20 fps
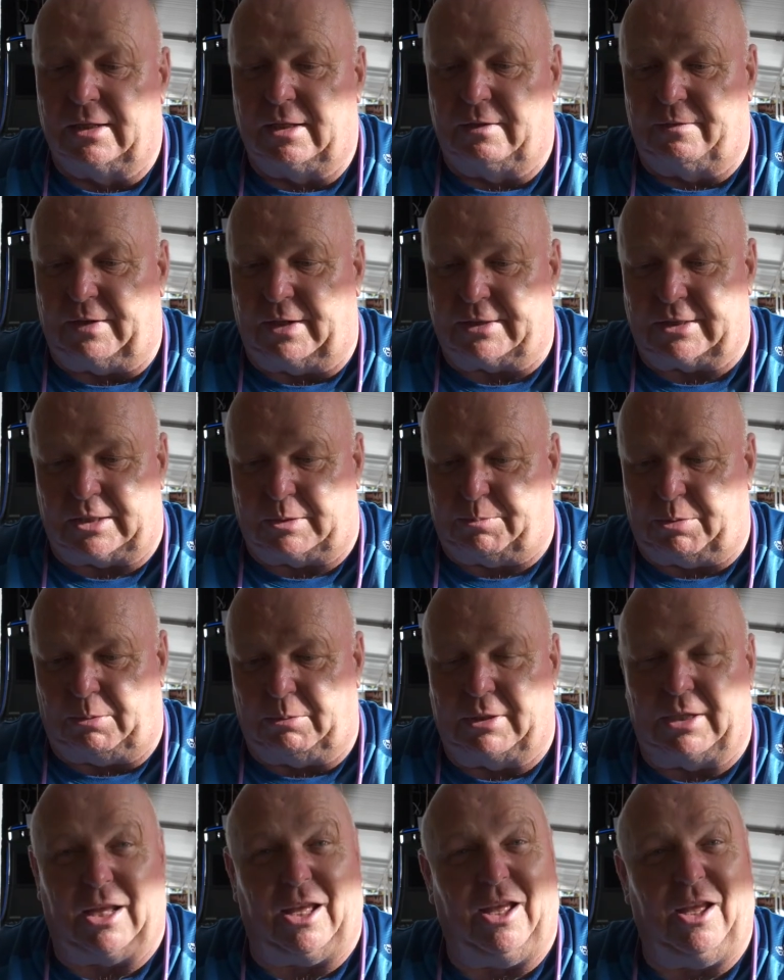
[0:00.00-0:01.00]
In fact, it's
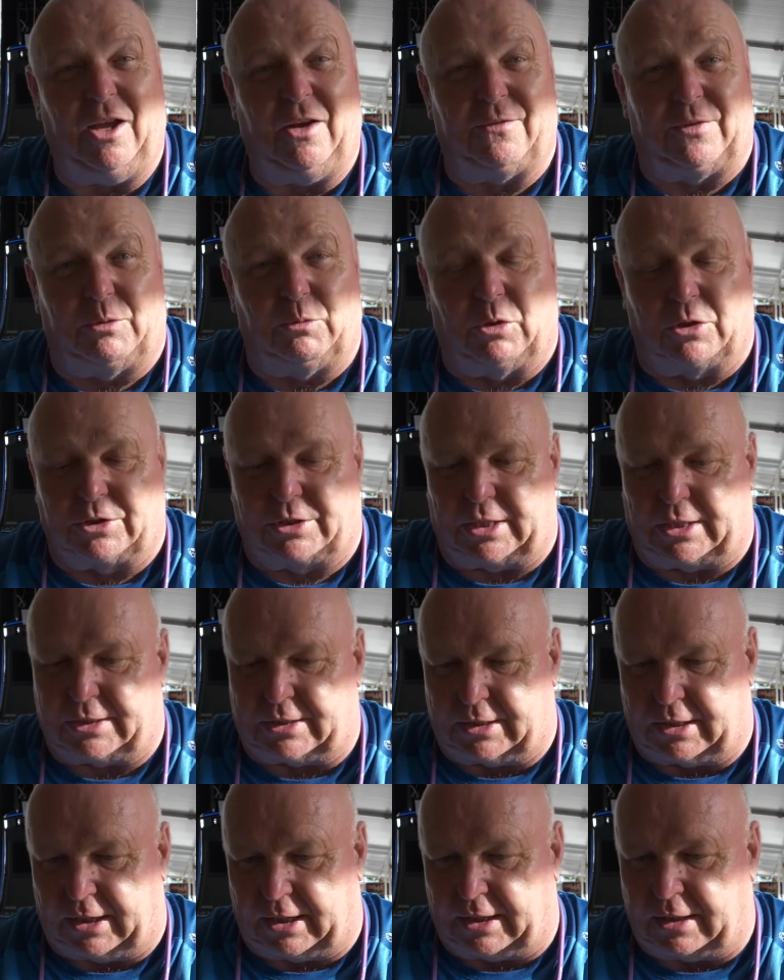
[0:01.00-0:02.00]
probably half it was
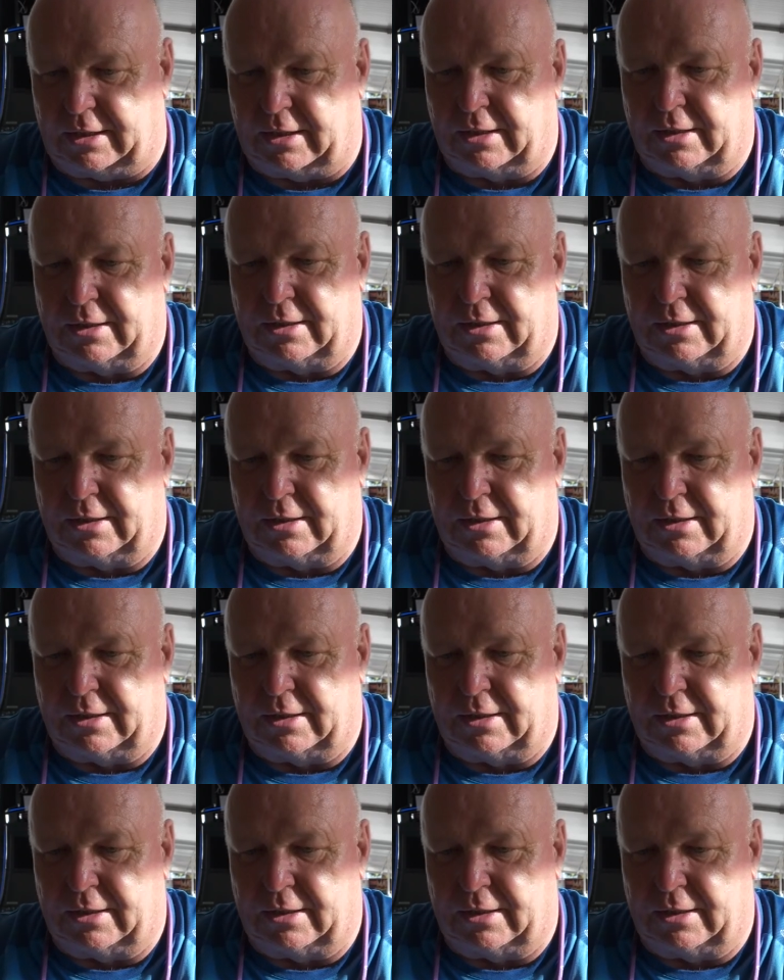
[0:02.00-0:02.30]
yesterday.